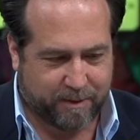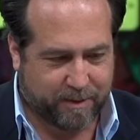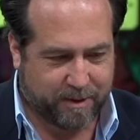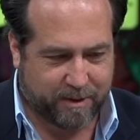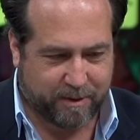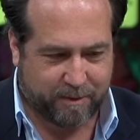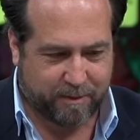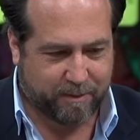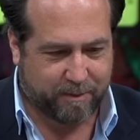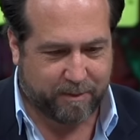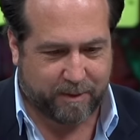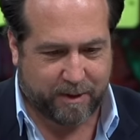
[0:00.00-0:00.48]

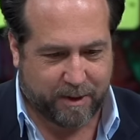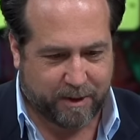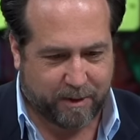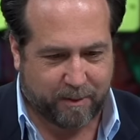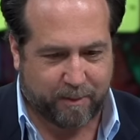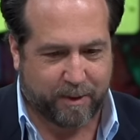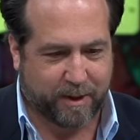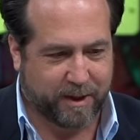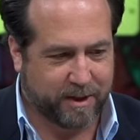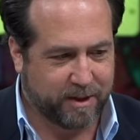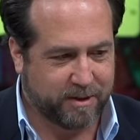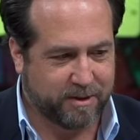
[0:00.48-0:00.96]
Right. So, you know,
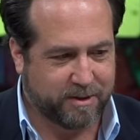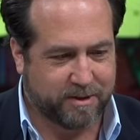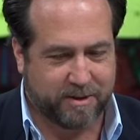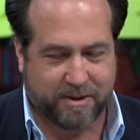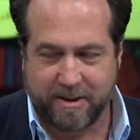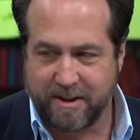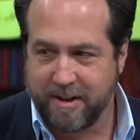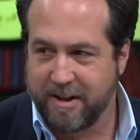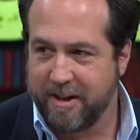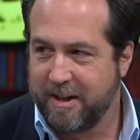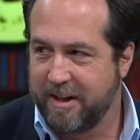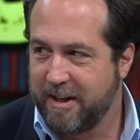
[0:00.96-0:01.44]
only
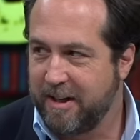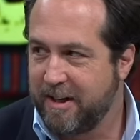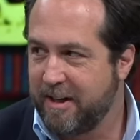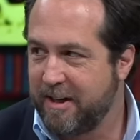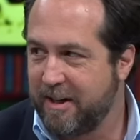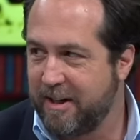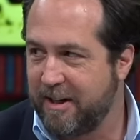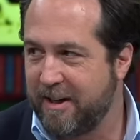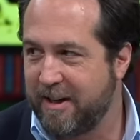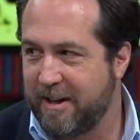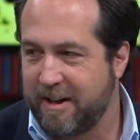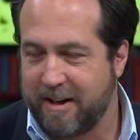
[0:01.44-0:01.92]
reasonable in the new
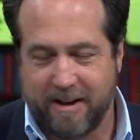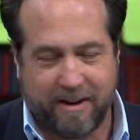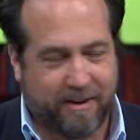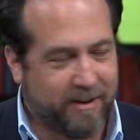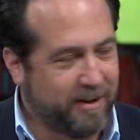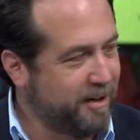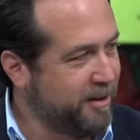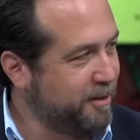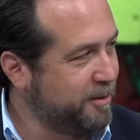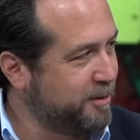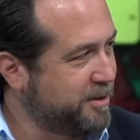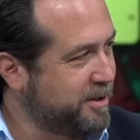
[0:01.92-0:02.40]
standard. In of,
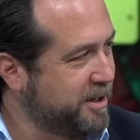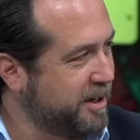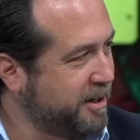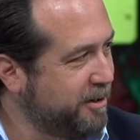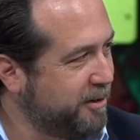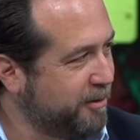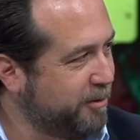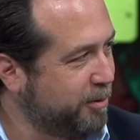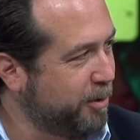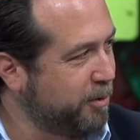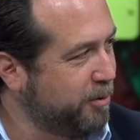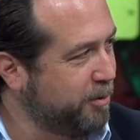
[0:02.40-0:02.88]
the new
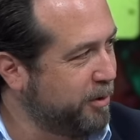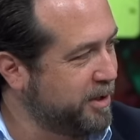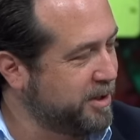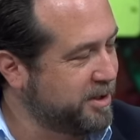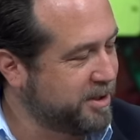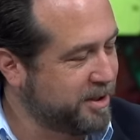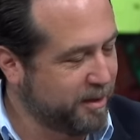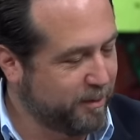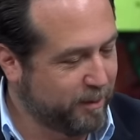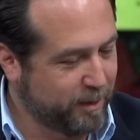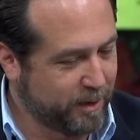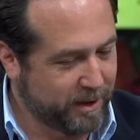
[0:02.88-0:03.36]
standard of what Trump.
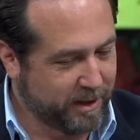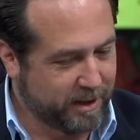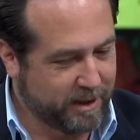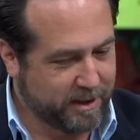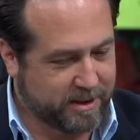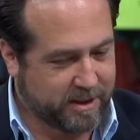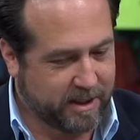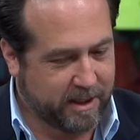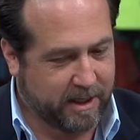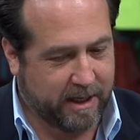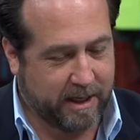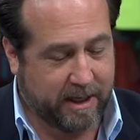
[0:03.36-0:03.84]
Reasonable right,
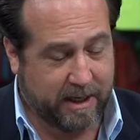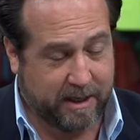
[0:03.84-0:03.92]
is. Right.